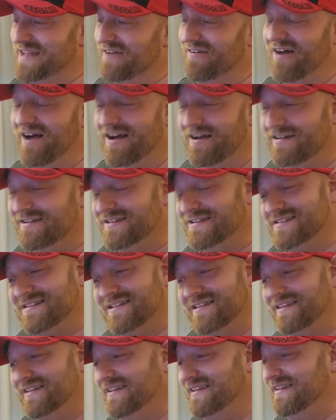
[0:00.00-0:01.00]
Now,
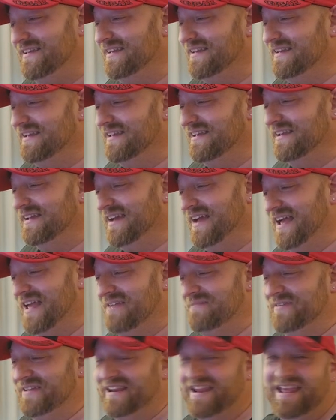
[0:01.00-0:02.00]
honestly,
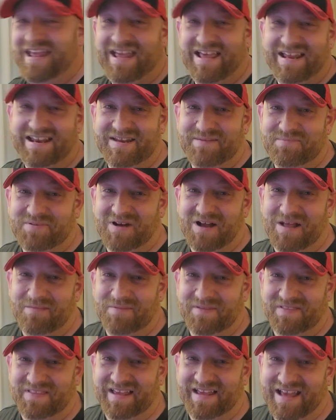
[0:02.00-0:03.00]
I mean, any
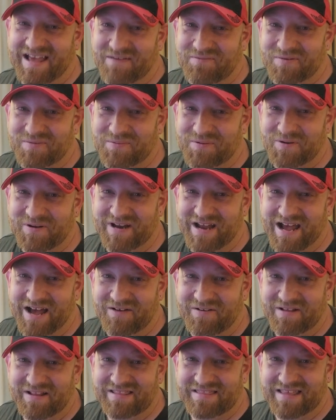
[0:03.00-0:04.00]
prop that they ever put
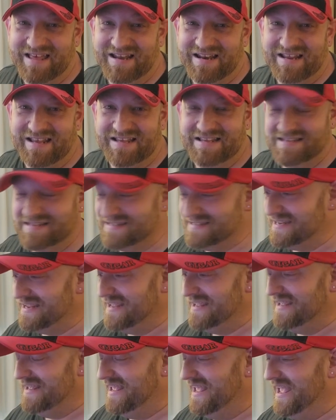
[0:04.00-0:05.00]
out that is
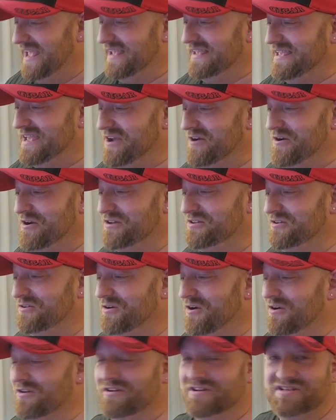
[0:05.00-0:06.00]
a
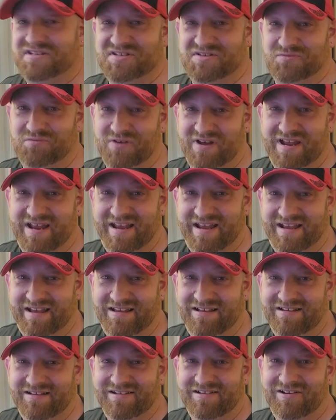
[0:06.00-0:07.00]
character on a
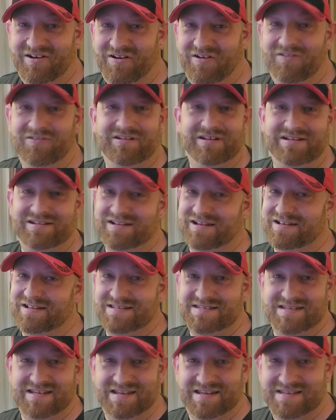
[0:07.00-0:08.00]
swing, all it
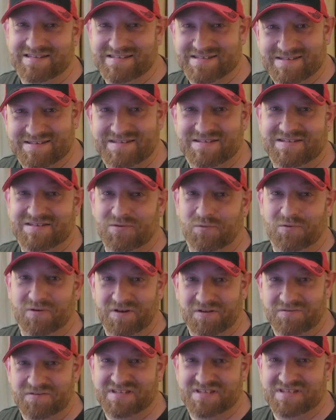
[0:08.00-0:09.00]
does is
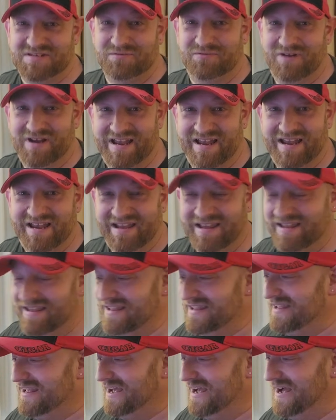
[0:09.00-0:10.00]
sort of swing.
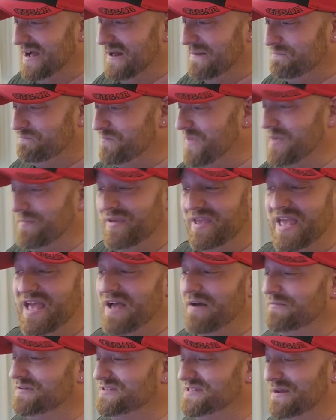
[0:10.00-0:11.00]
Um, maybe
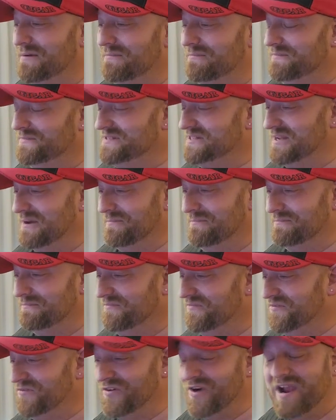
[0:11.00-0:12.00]
have some
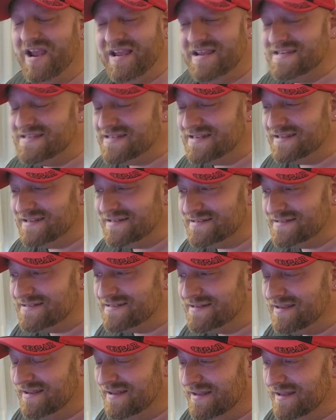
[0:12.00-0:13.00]
some
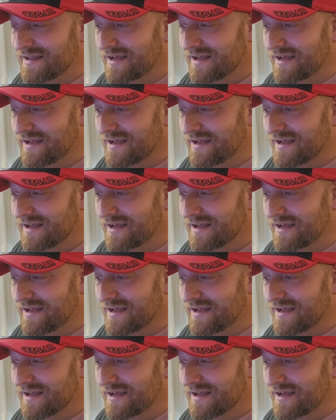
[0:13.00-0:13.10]
phrases.